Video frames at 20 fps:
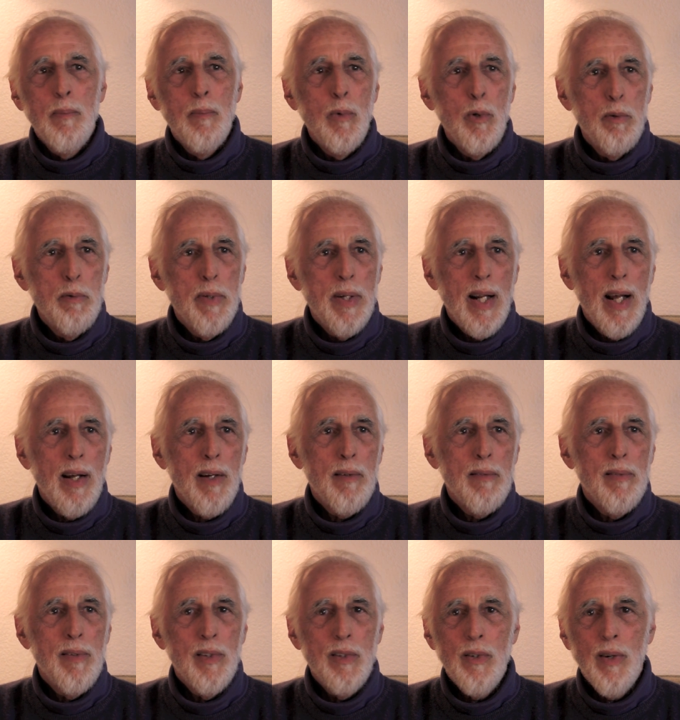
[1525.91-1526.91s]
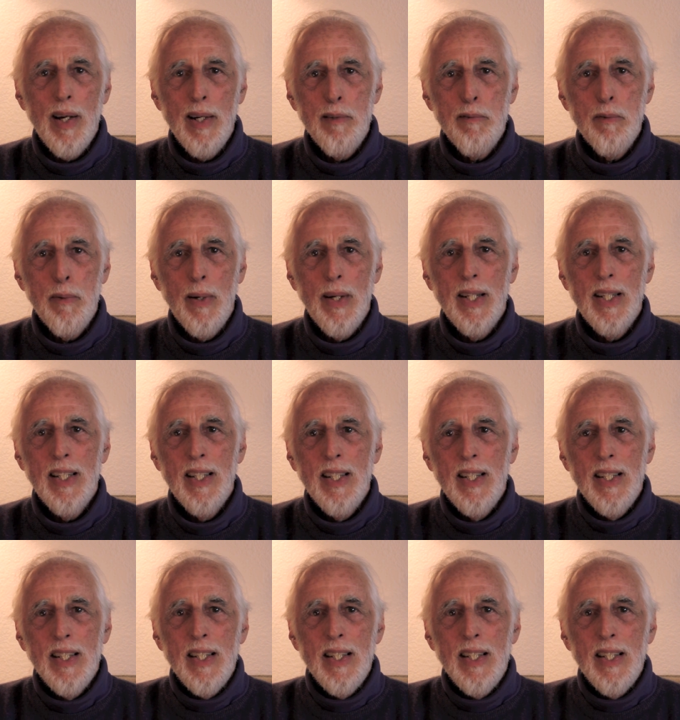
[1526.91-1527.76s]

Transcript: move it out of the driveway,